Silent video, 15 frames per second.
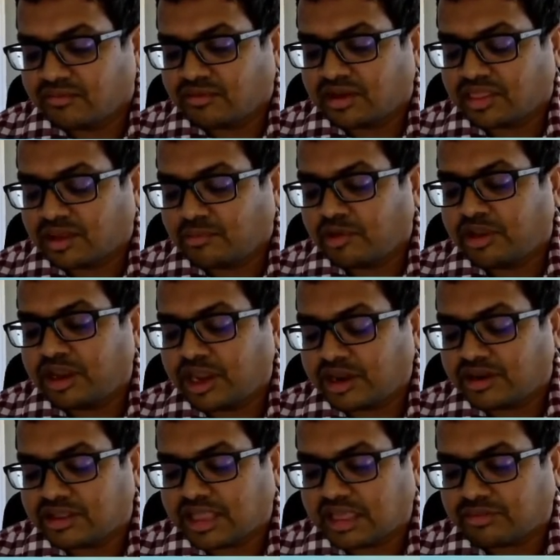For example, you
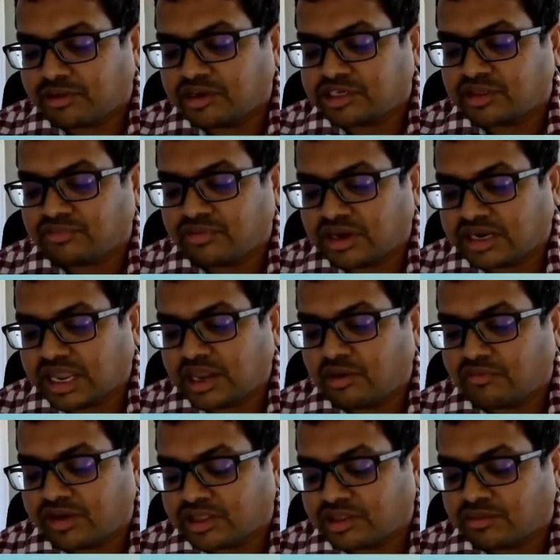need the explanations will tell
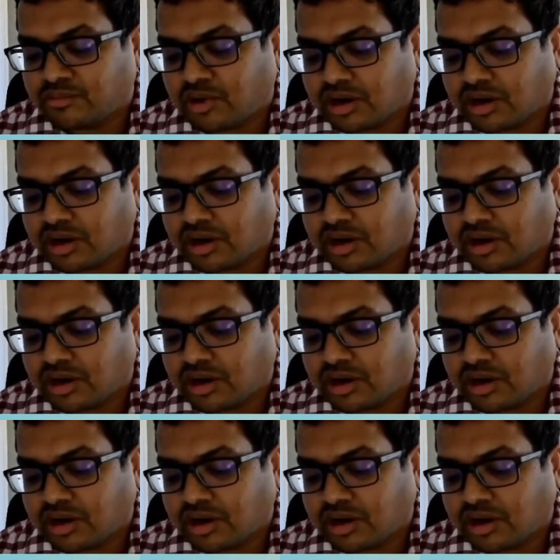you whether the